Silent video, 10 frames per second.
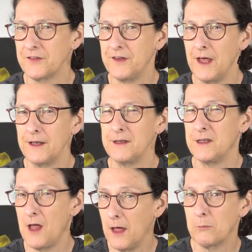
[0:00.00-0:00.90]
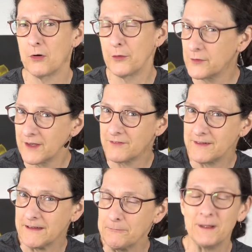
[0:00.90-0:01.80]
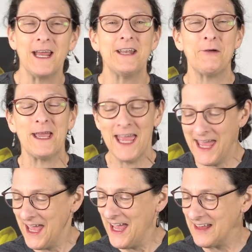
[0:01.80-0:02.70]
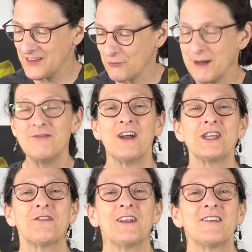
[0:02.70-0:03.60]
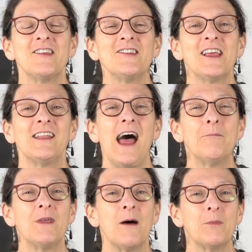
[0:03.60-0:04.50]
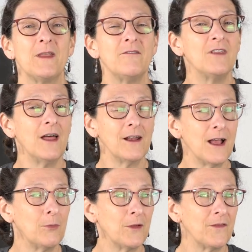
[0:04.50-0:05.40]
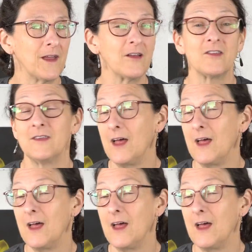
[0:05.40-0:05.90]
There's not a not Pro 17, but anyway, it's a refresh of an existing laptop, but they've done a couple of things.